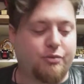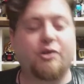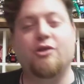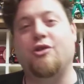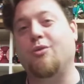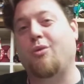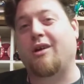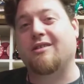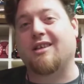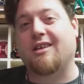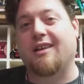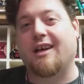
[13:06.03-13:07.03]
Wouldn't you want
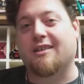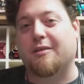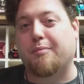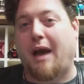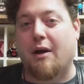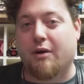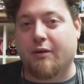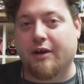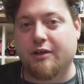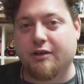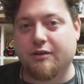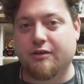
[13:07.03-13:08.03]
to collect the Power
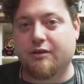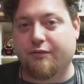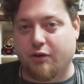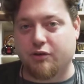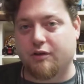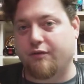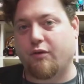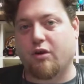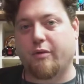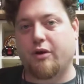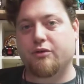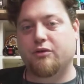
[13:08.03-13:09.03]
Rangers first and
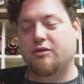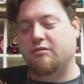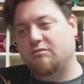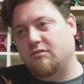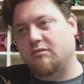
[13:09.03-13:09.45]
foremost?